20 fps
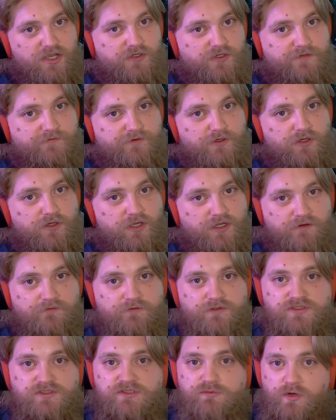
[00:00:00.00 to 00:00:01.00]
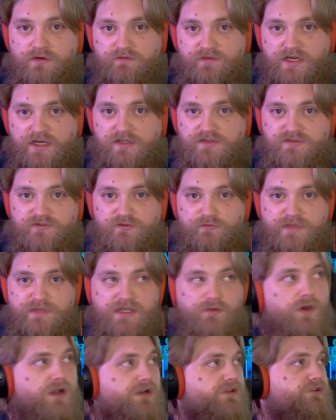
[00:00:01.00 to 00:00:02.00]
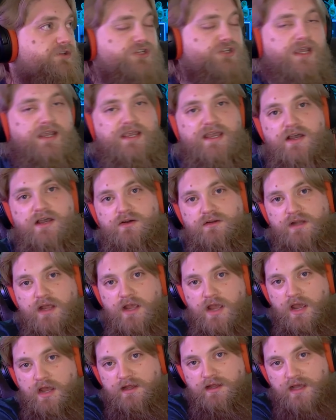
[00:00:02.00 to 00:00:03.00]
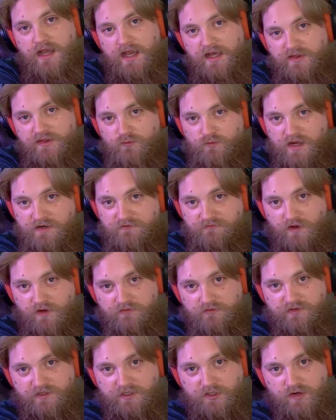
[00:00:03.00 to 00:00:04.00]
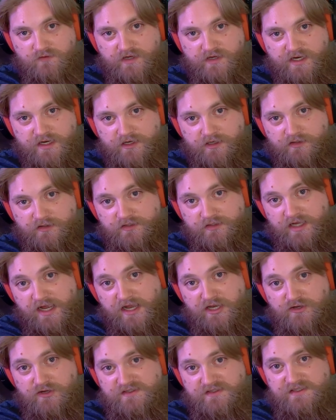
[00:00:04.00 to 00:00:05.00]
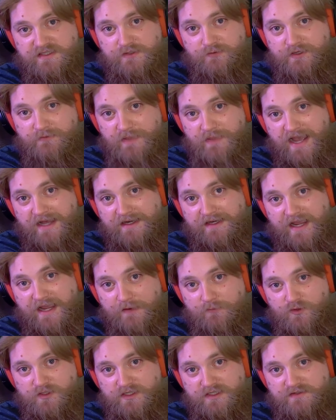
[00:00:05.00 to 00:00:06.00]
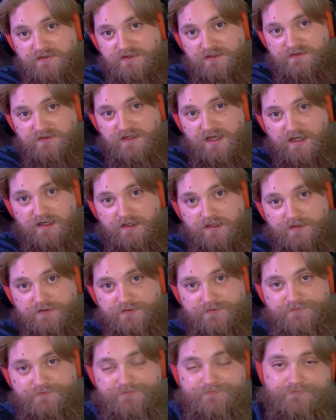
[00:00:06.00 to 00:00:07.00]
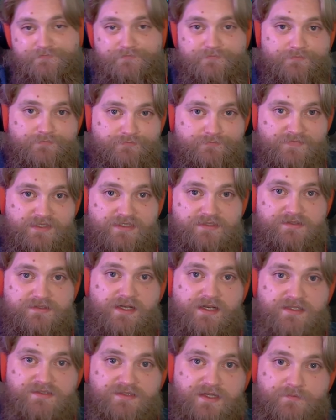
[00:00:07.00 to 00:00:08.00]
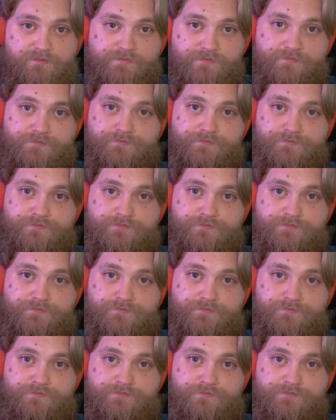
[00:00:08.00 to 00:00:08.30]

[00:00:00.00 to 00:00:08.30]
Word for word: And if you're looking for some more videos from me, why don't you check out uh, the Redfall video over here and you can see what a bad game release looks like. See you next time.